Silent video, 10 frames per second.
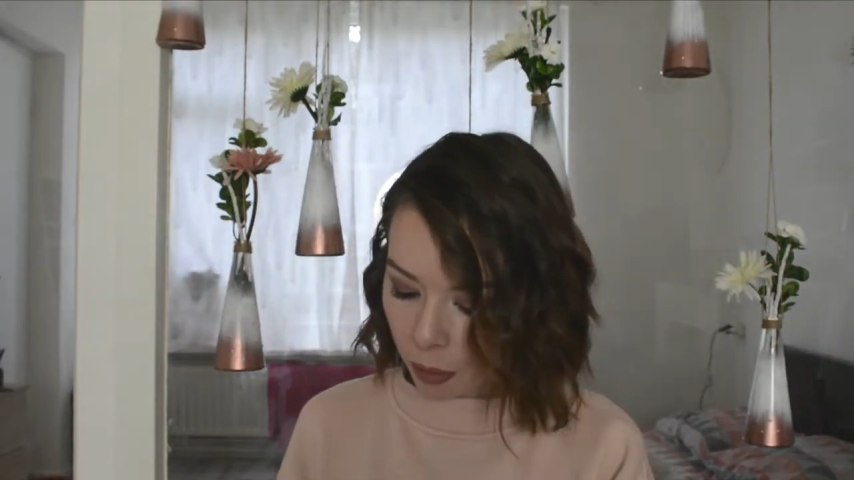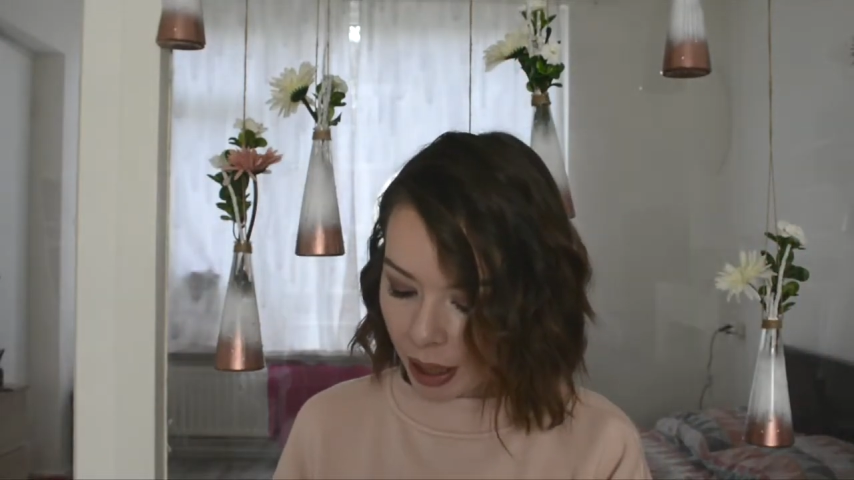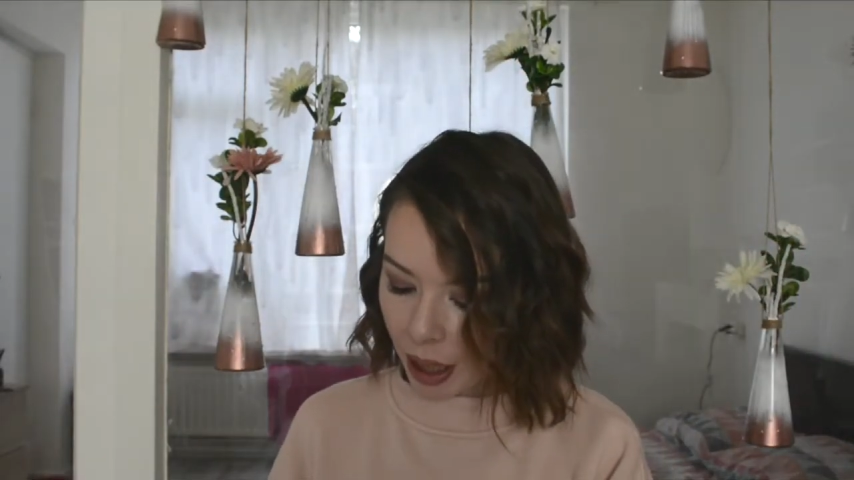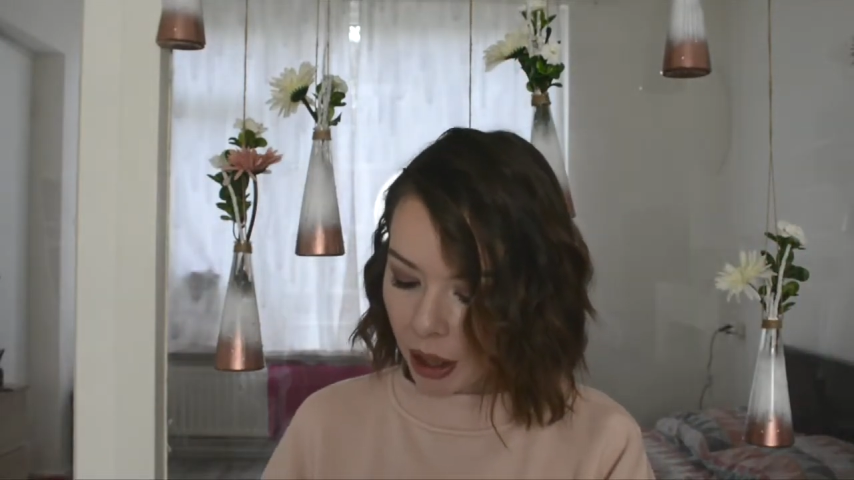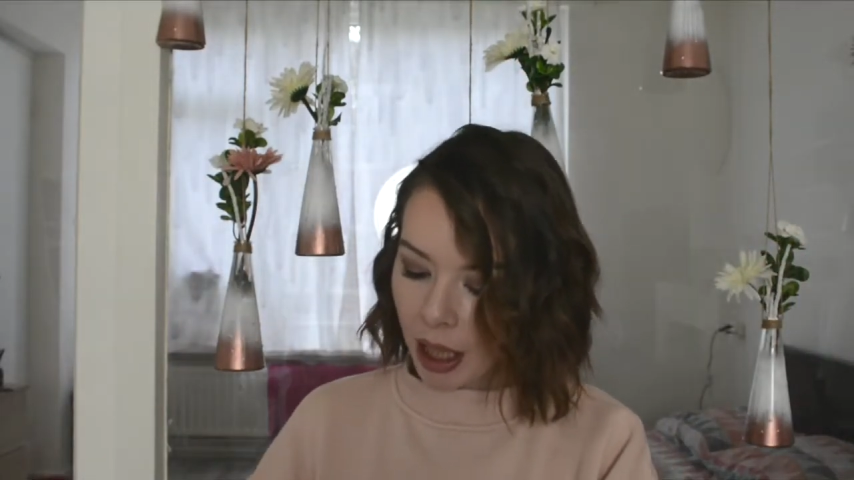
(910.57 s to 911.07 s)

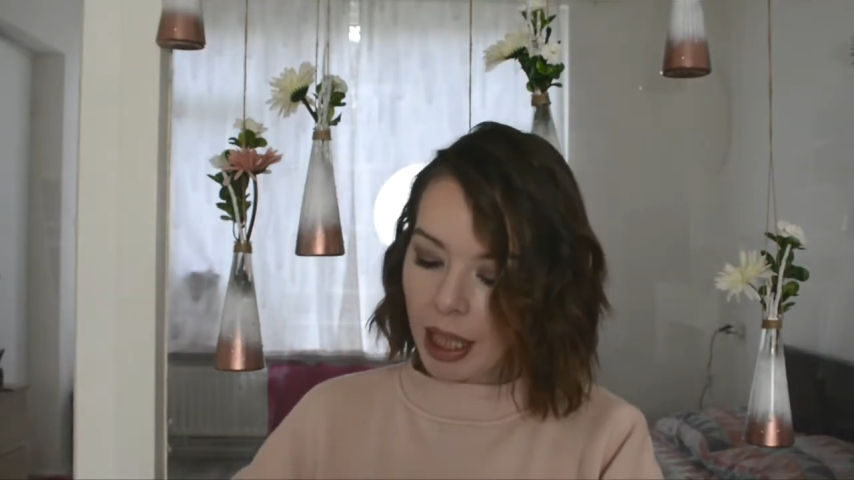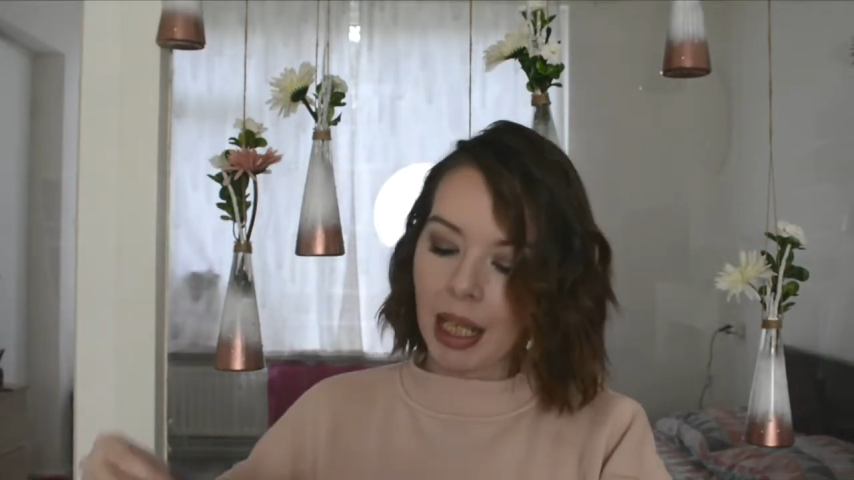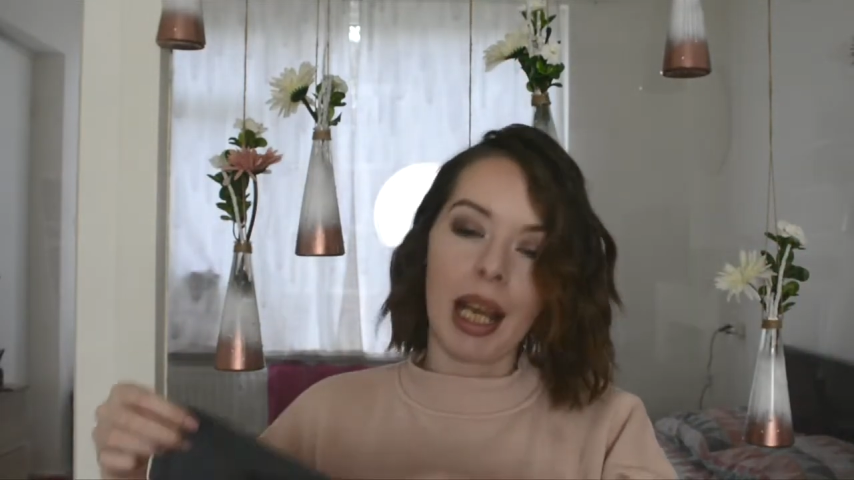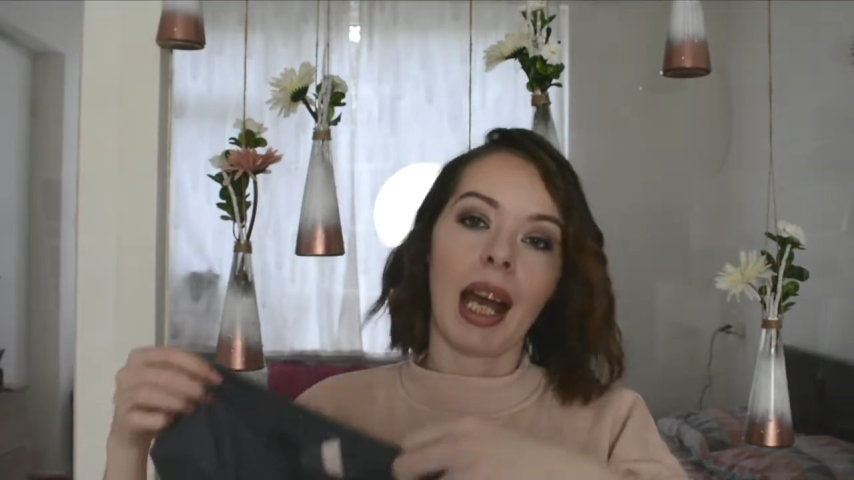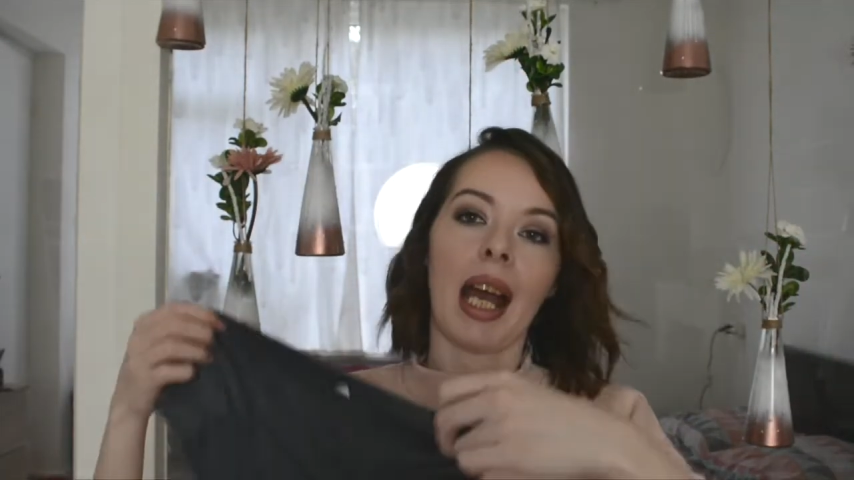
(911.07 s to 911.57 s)
with,
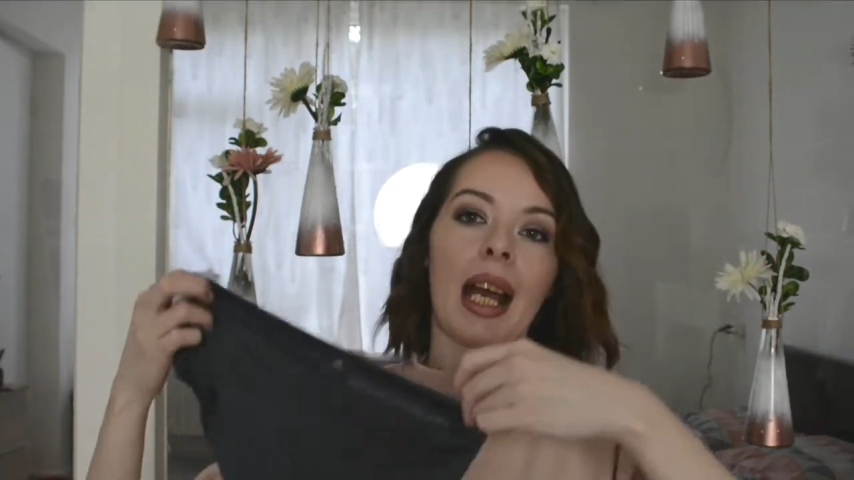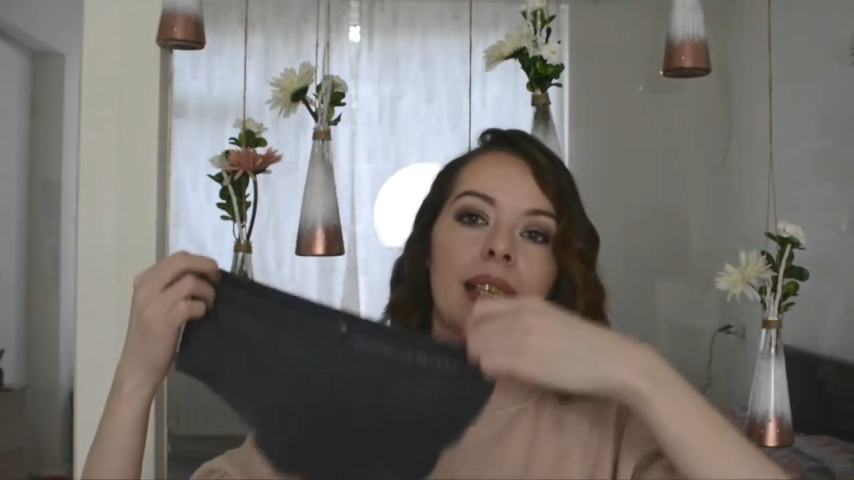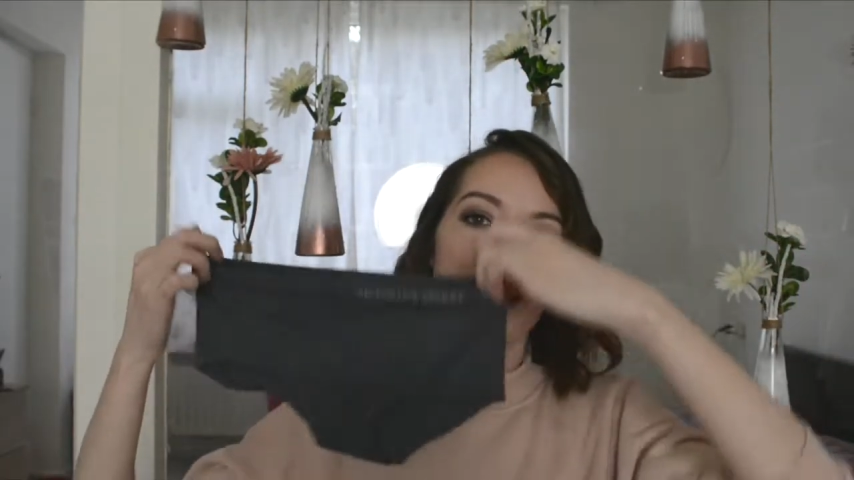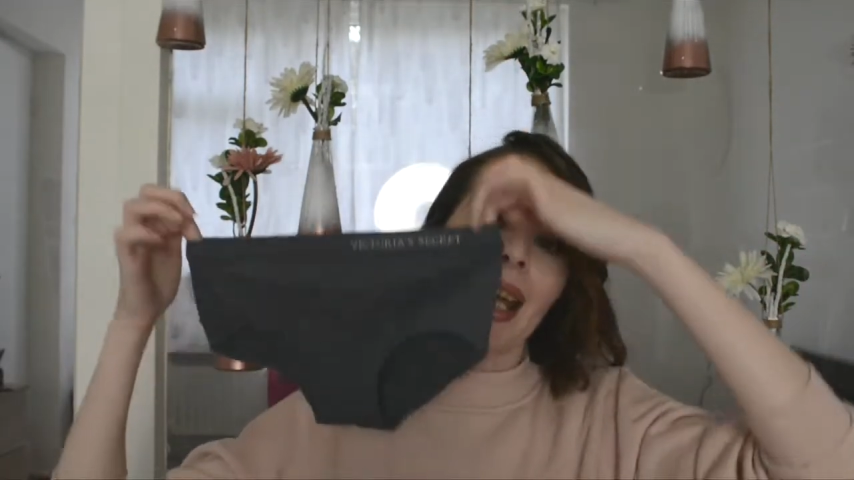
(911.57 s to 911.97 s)
and